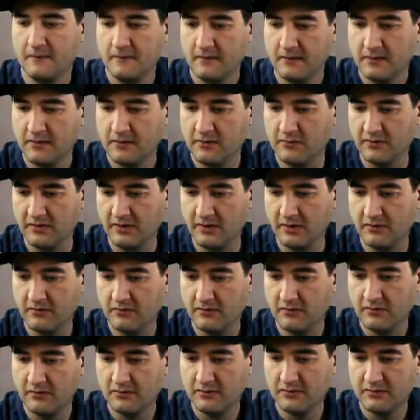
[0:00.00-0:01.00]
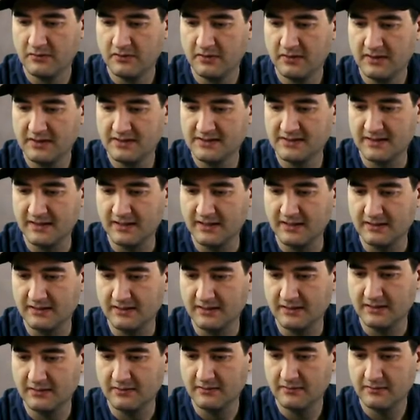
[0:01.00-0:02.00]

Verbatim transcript: Here we go. That's an idea.